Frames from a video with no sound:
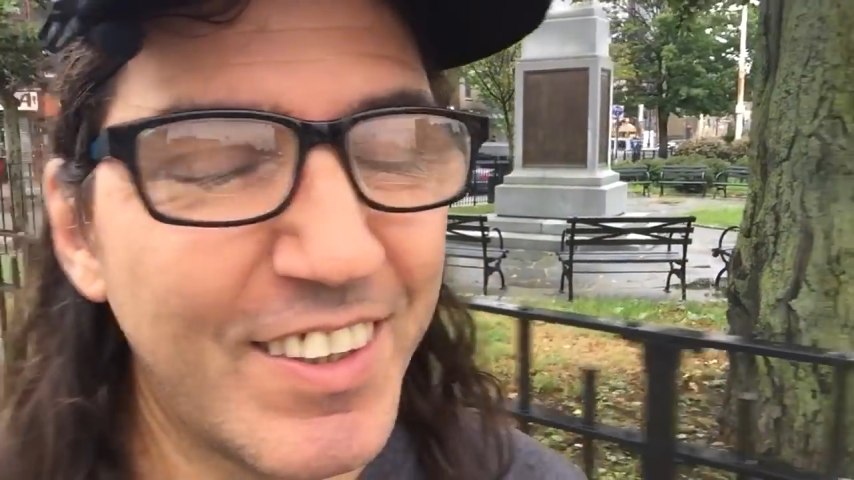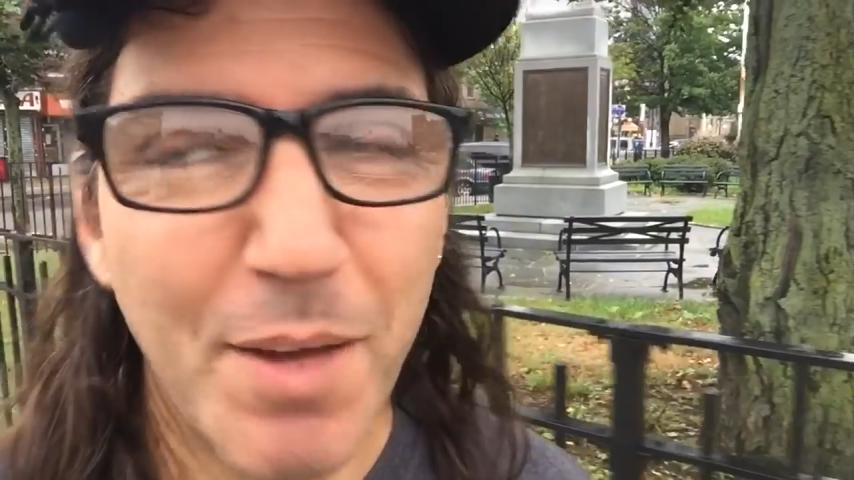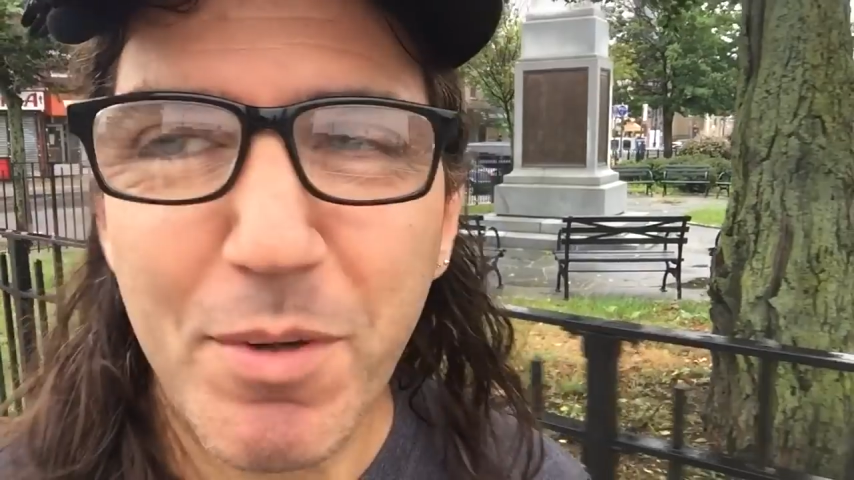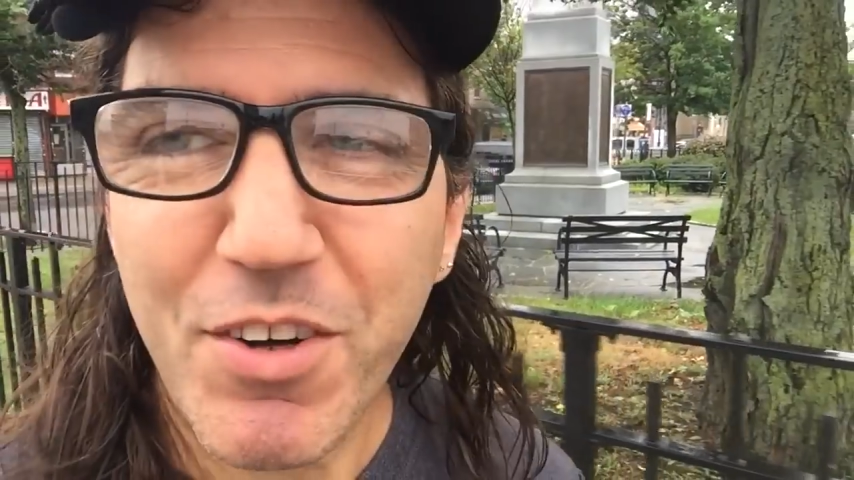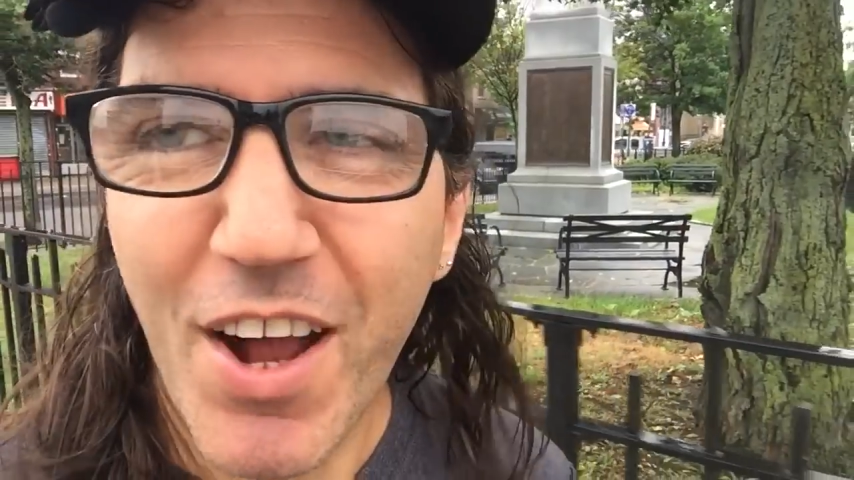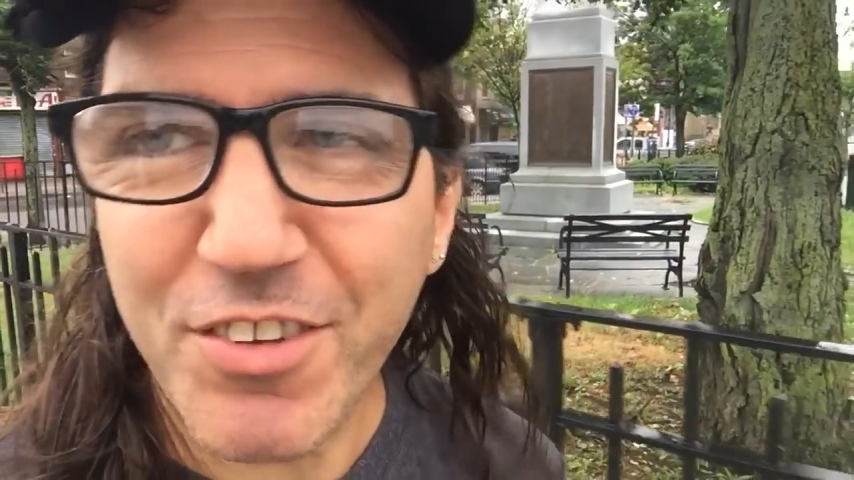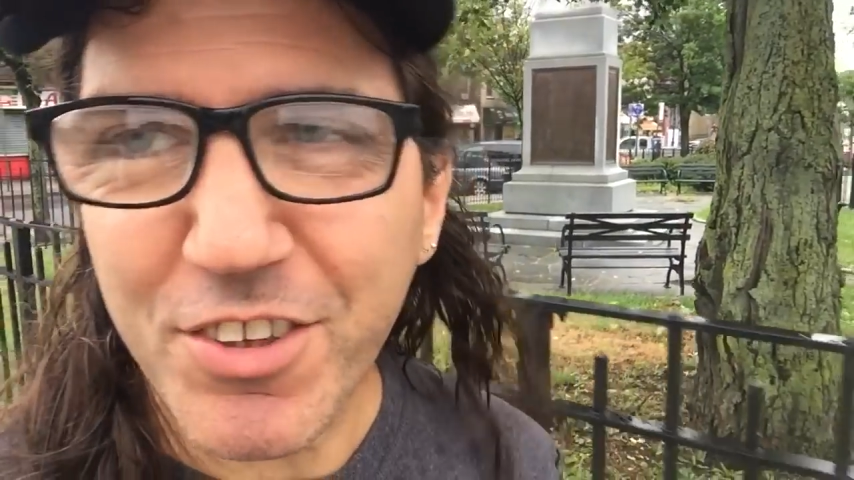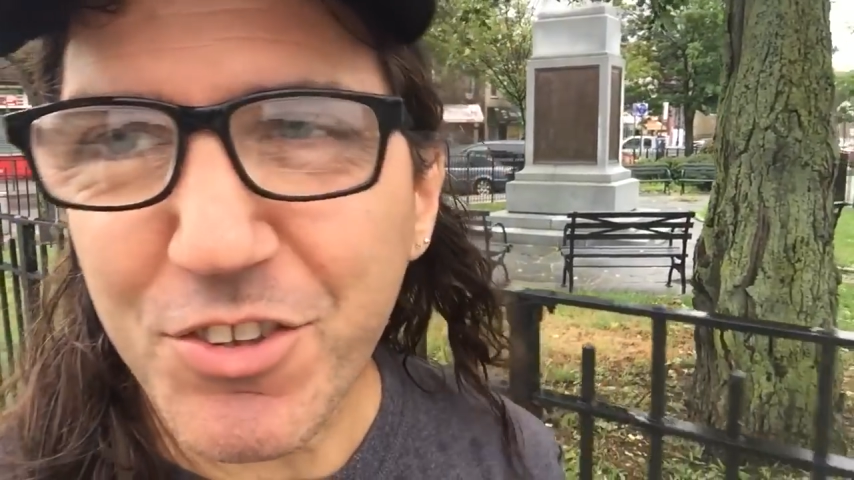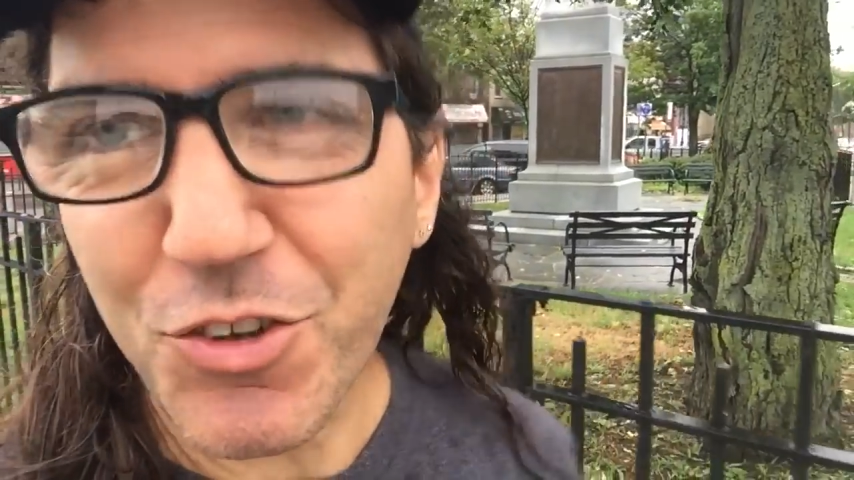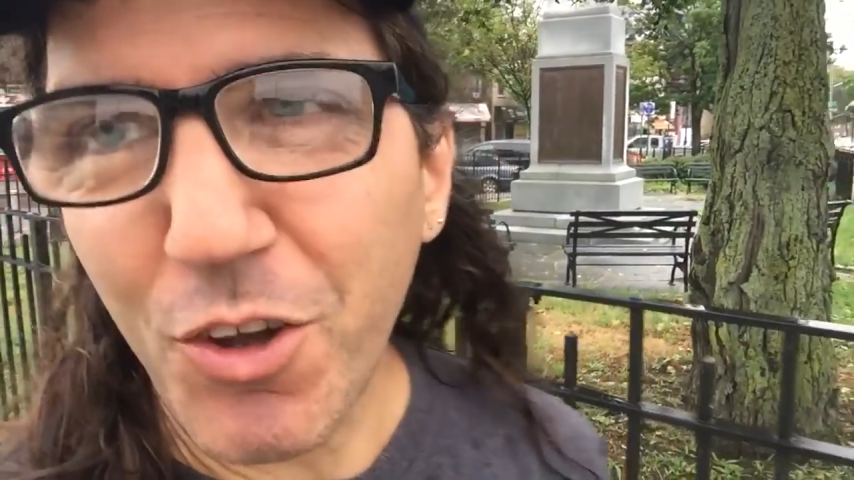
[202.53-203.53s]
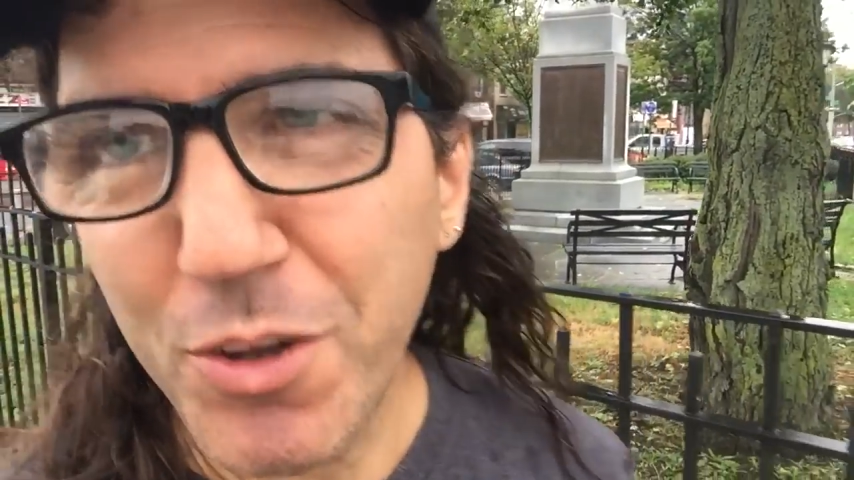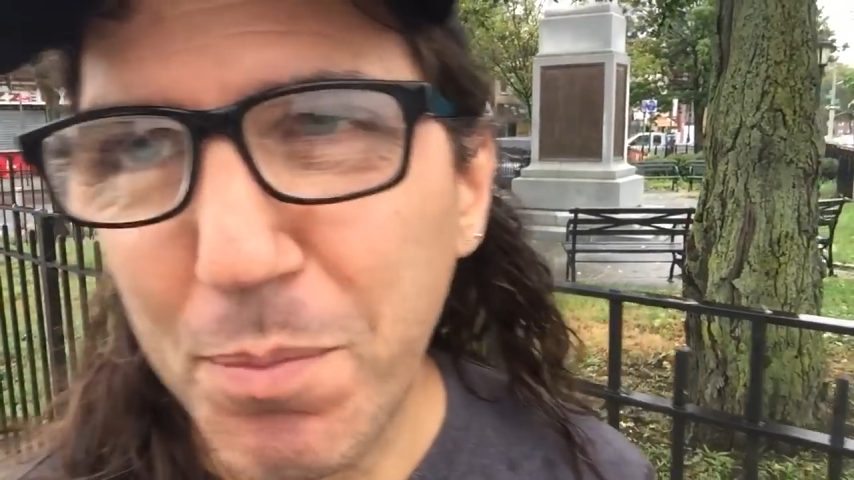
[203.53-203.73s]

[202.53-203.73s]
Democrats control the